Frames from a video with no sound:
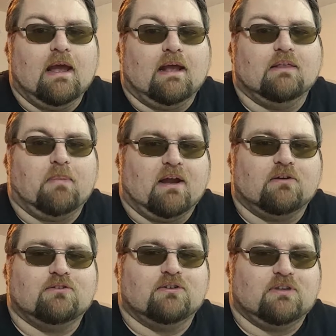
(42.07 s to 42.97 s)
and the
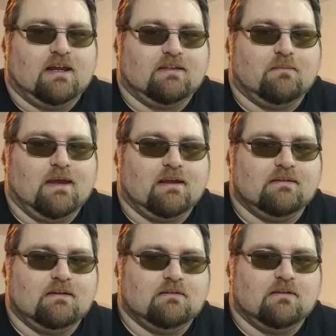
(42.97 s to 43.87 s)
parents just take the
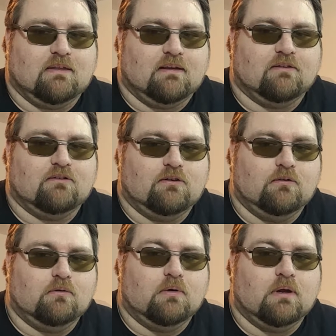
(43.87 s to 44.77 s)
magazines and things
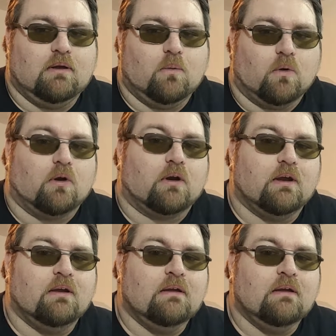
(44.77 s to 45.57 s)
to work